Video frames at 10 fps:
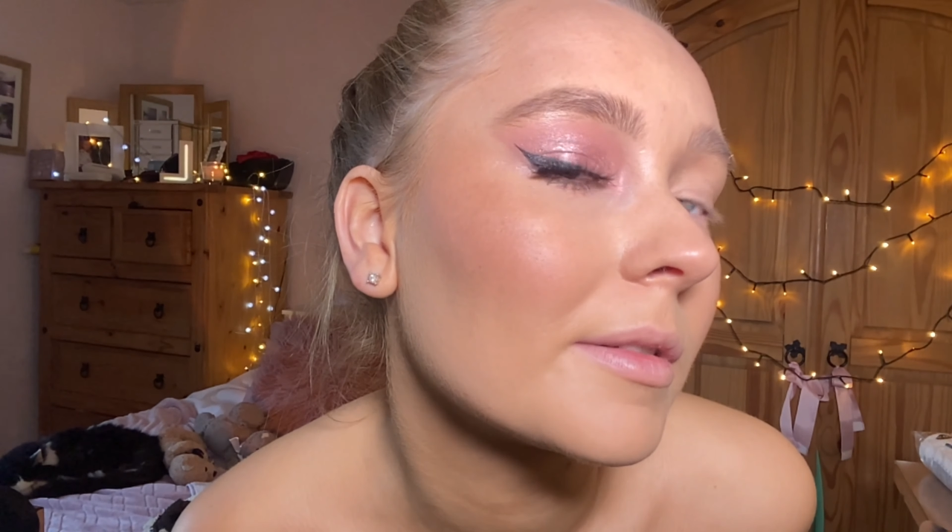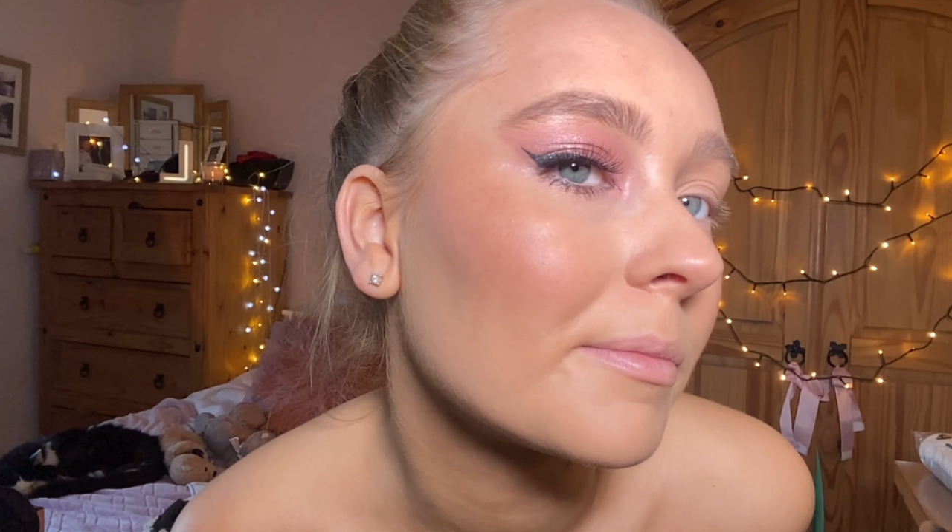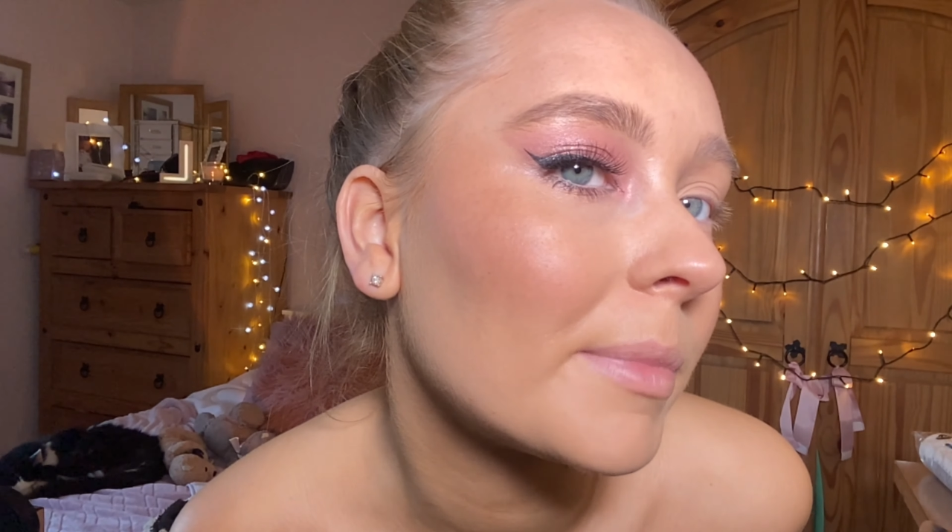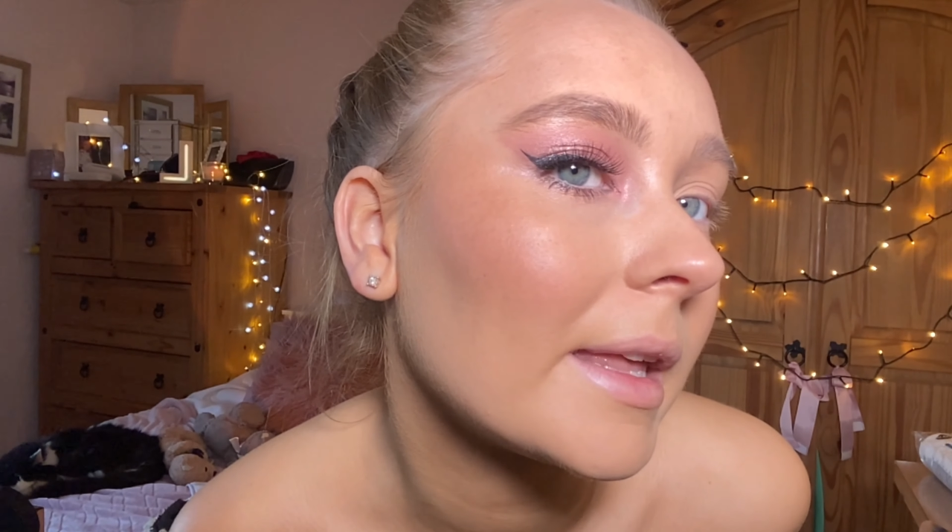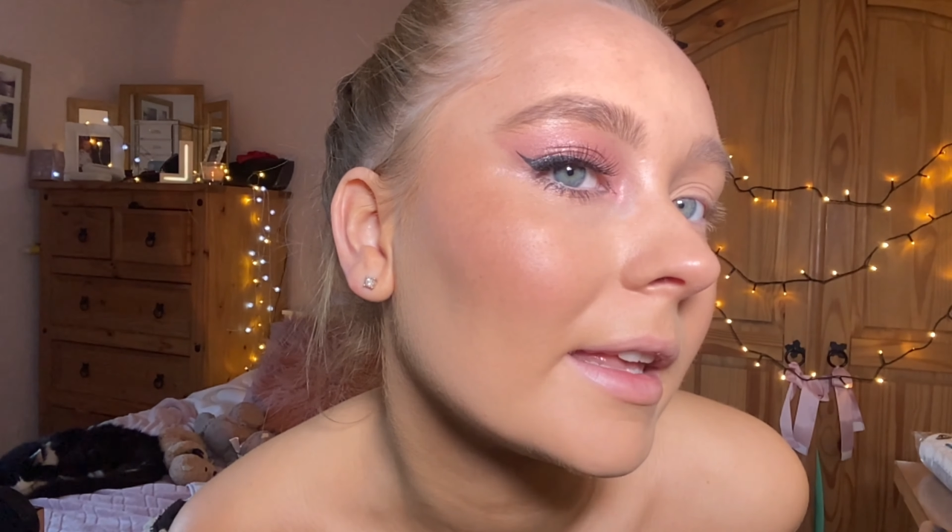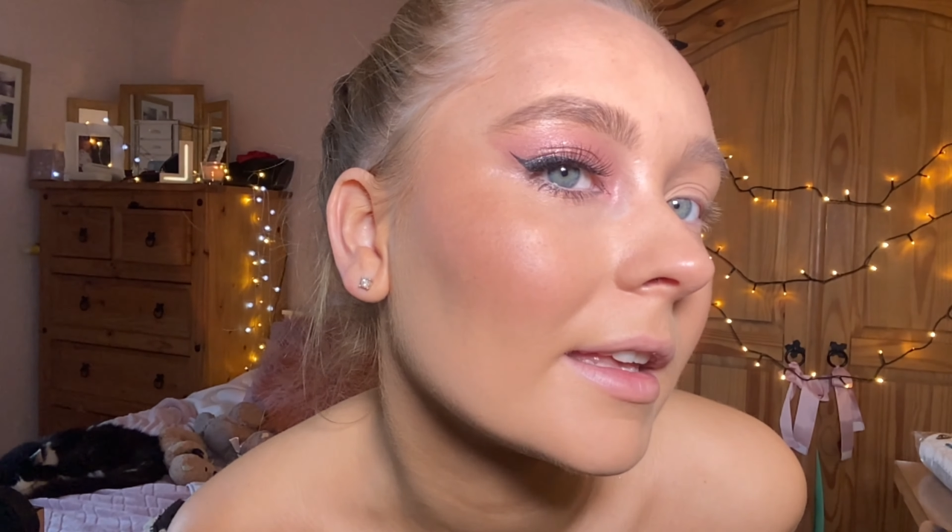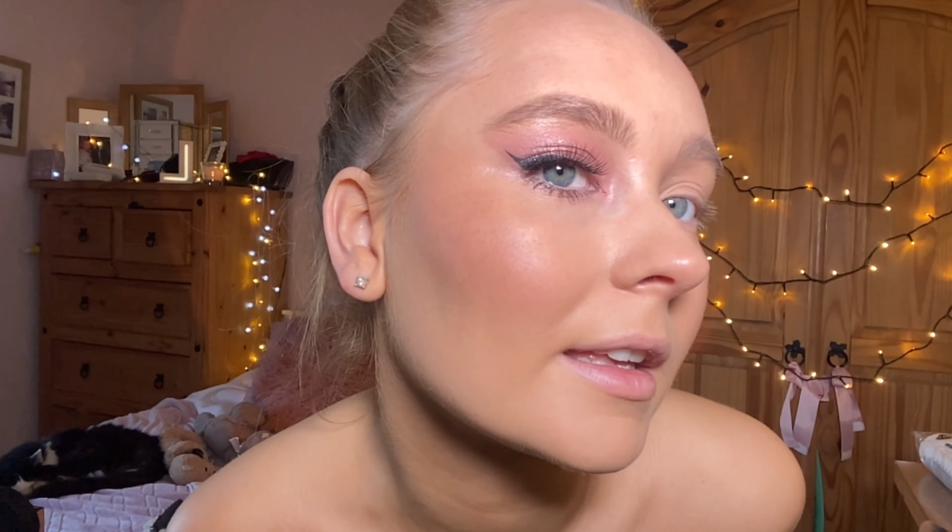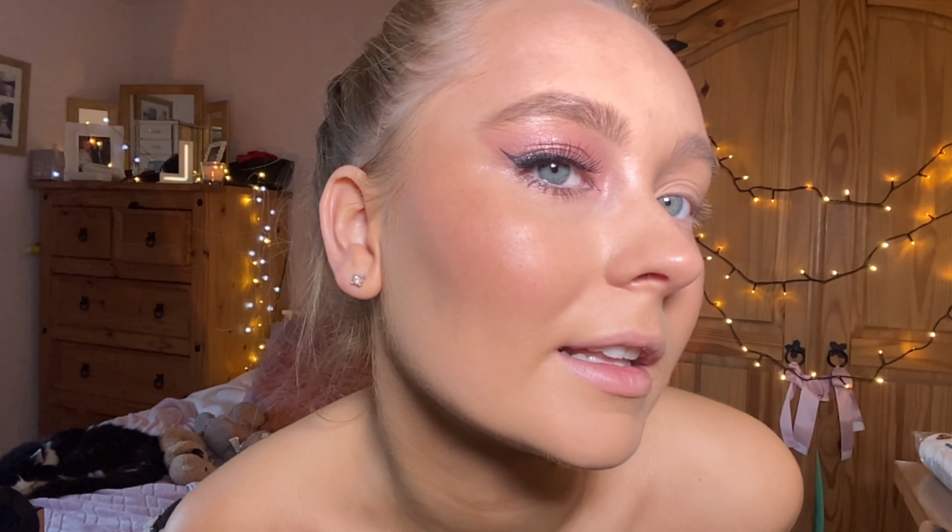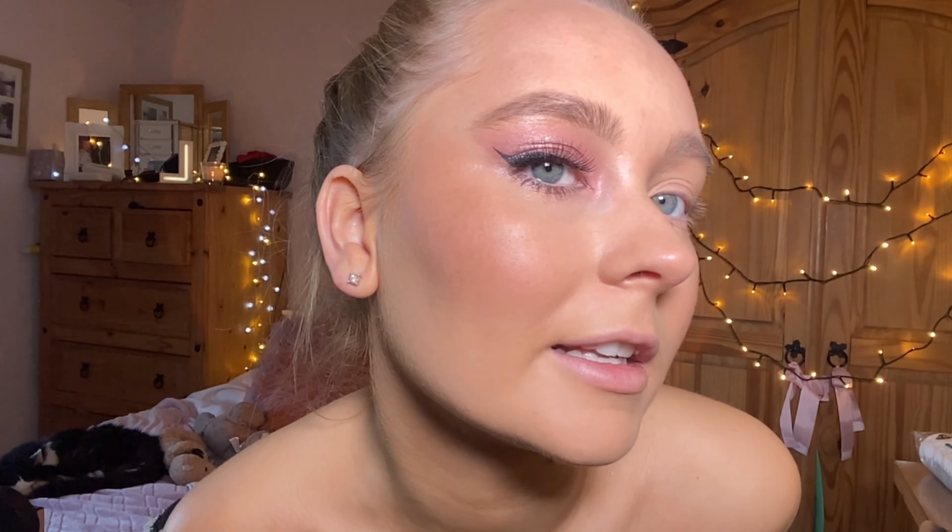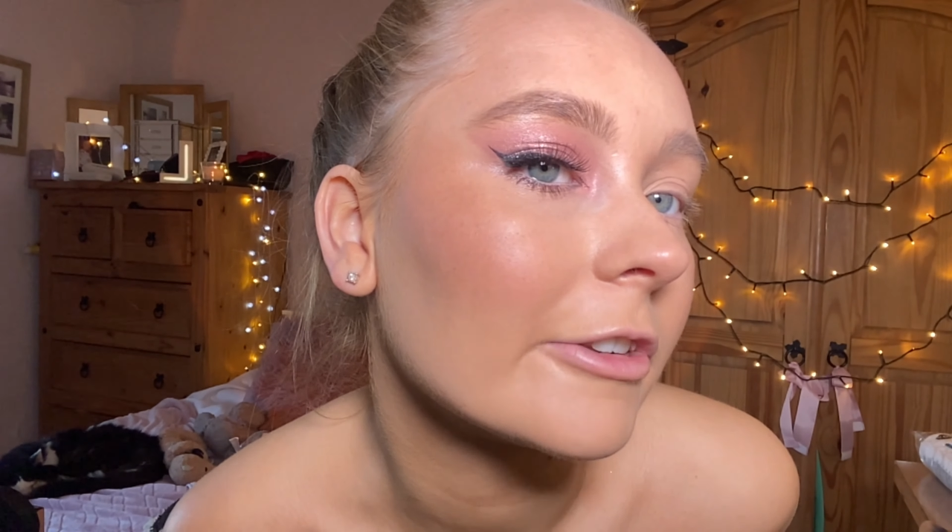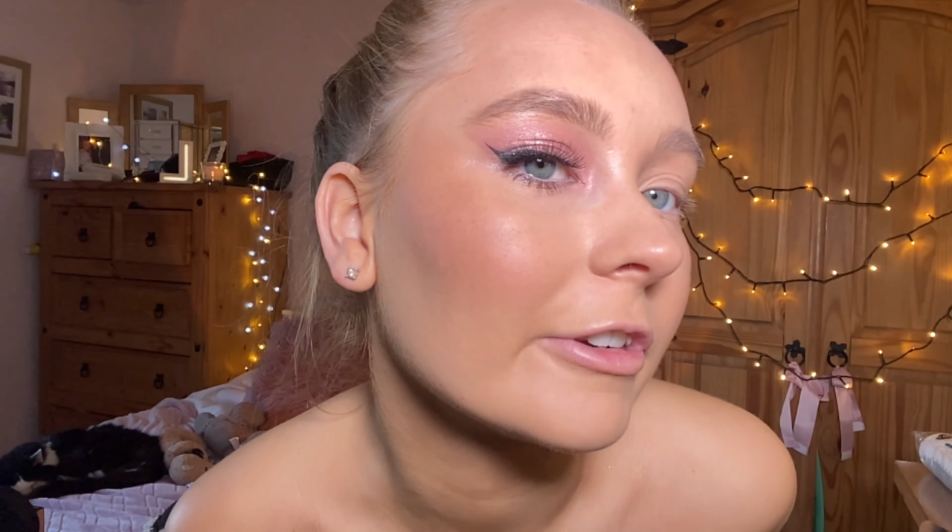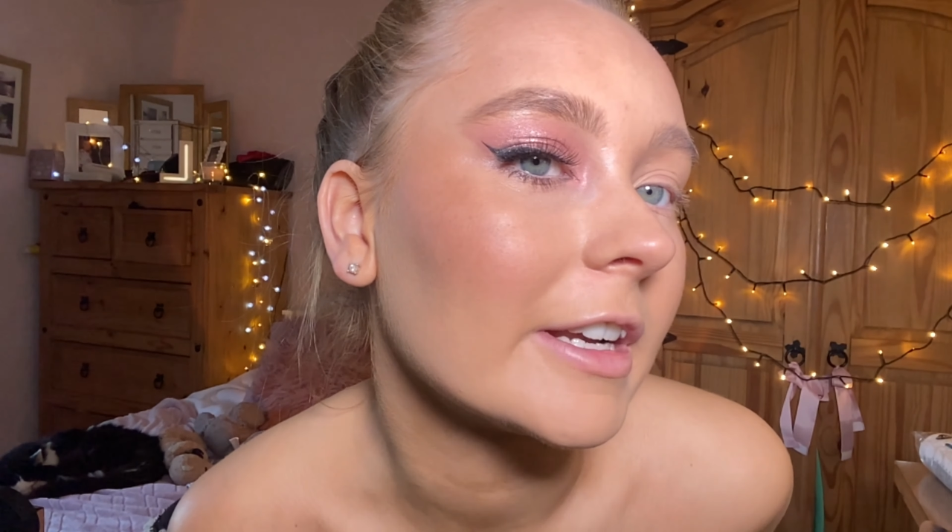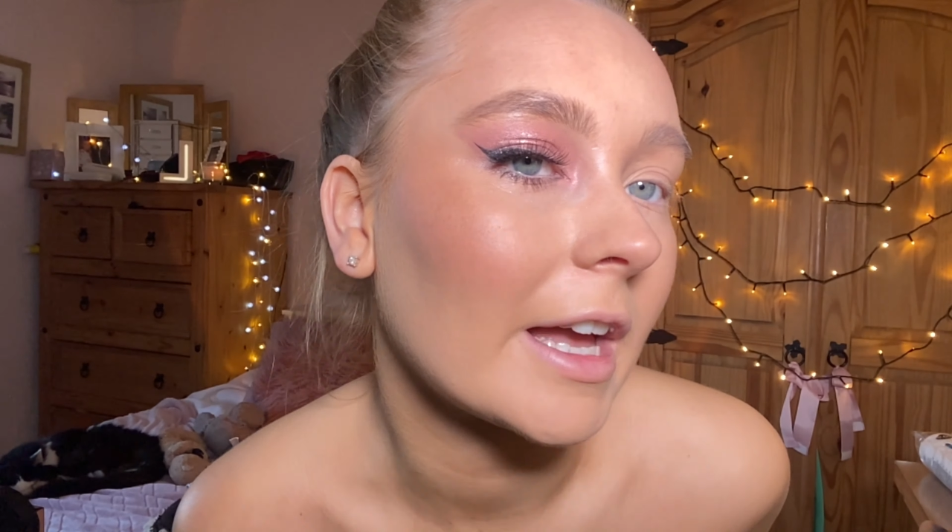pink glittery